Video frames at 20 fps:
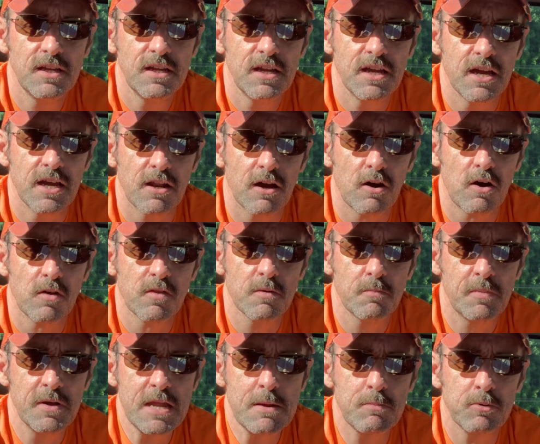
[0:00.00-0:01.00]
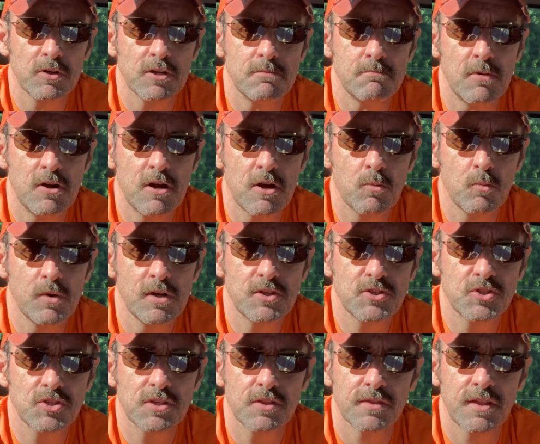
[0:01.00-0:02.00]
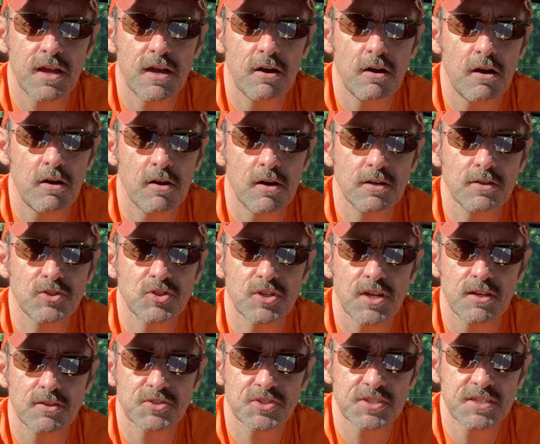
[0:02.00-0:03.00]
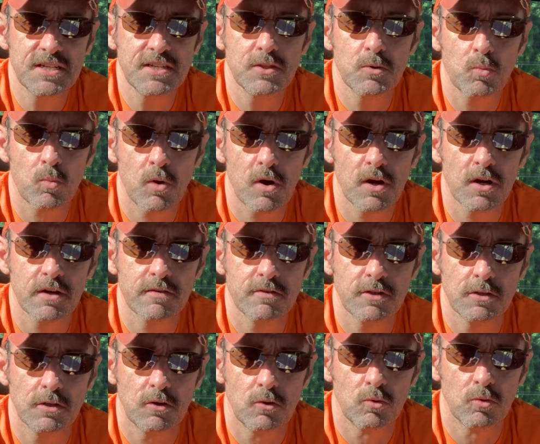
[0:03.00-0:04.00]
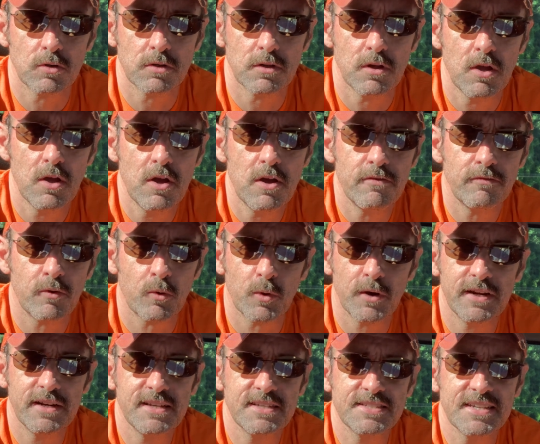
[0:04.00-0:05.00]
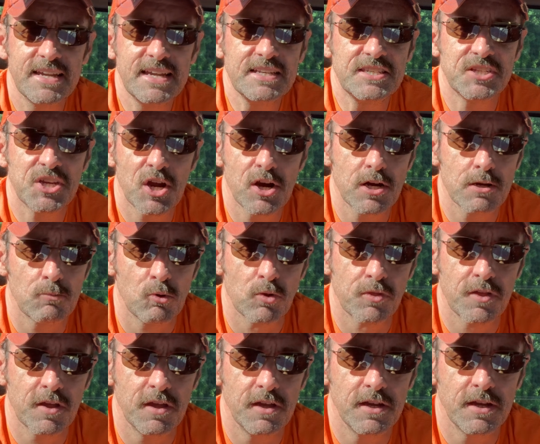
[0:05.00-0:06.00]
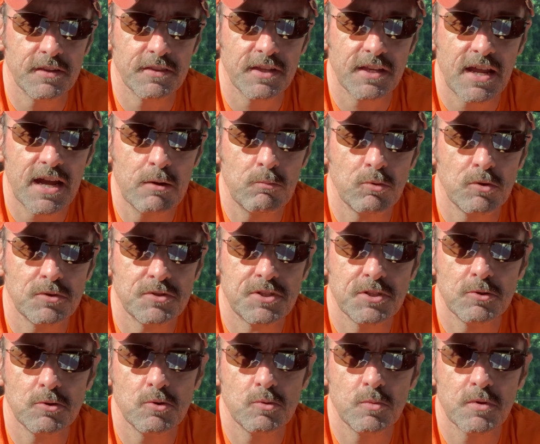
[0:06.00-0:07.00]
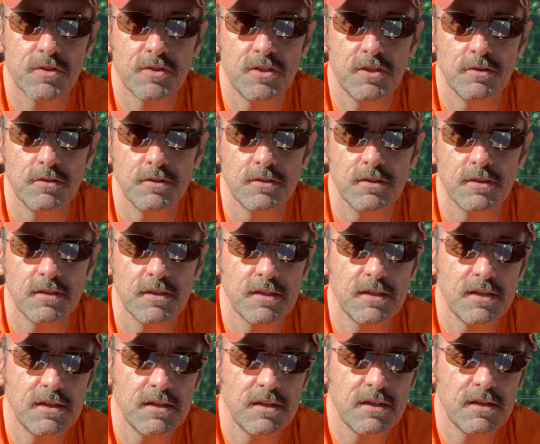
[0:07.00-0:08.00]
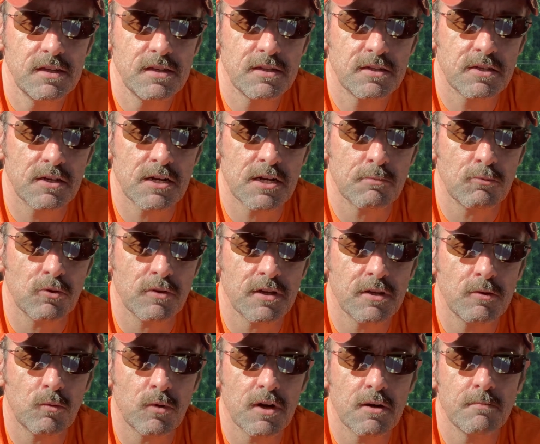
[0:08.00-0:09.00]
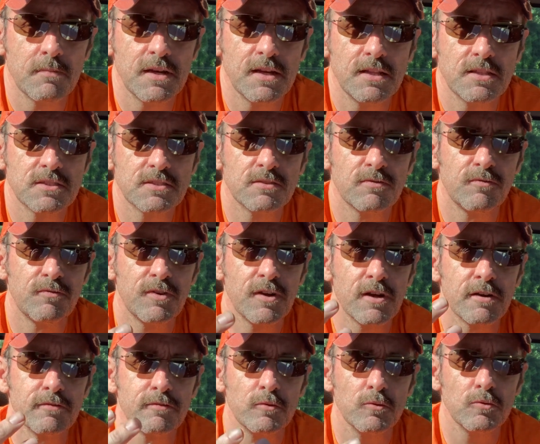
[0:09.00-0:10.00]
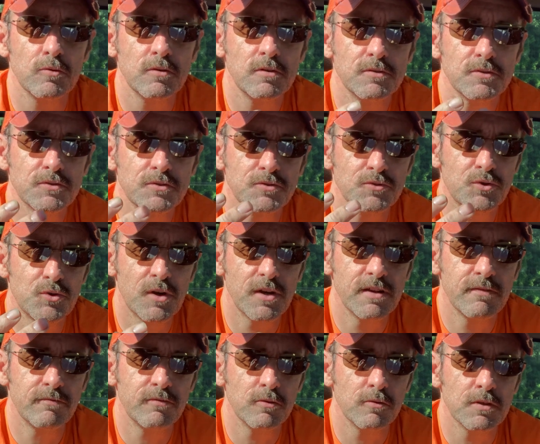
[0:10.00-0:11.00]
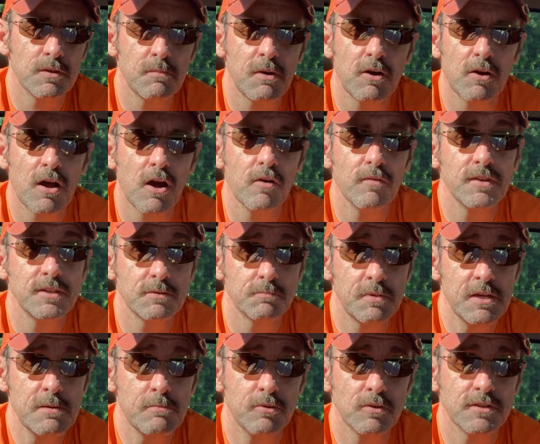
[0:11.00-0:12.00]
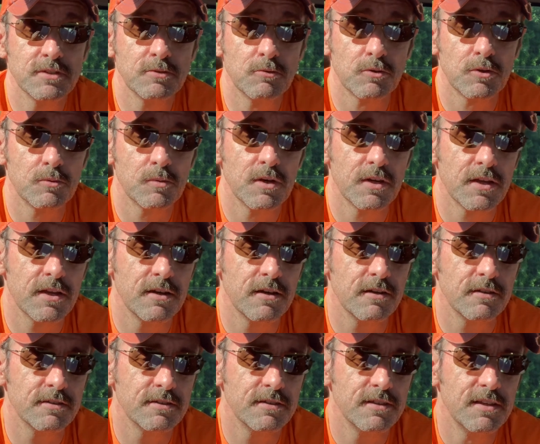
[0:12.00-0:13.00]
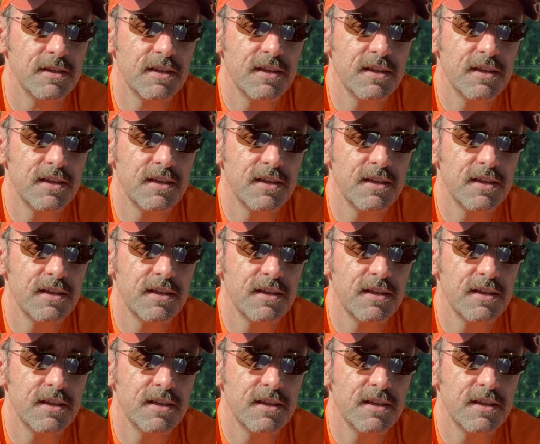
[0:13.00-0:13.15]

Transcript: And all the people among which thou art shall see the work of the Lord, for it is a terrible thing that I will do with ye. Terrible, that word means fearful, dreadful. Upon all these people he's going to run out here.